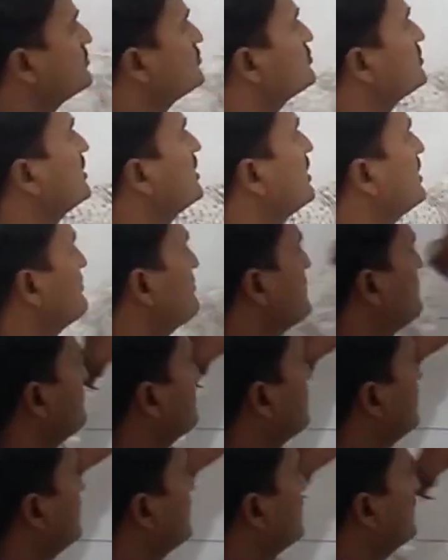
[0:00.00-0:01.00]
You should
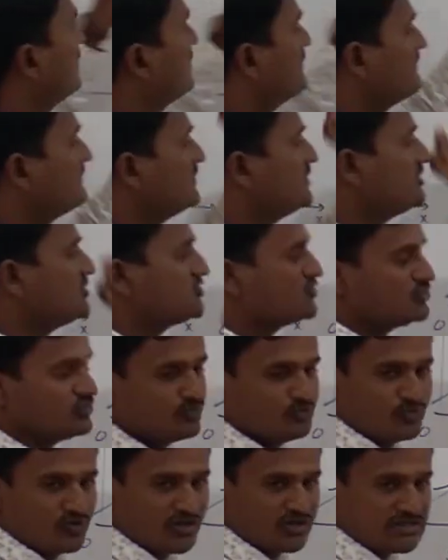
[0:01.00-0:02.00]
remember these
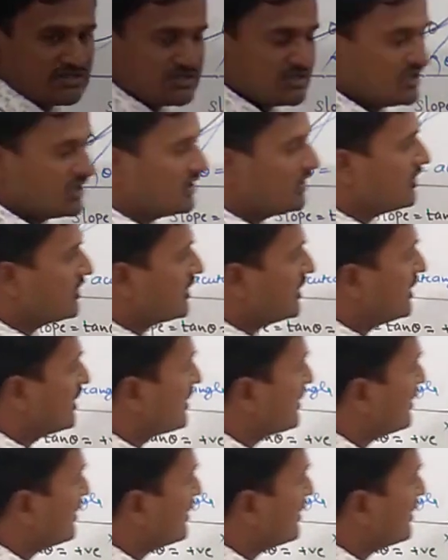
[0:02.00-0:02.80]
2 points. Okay,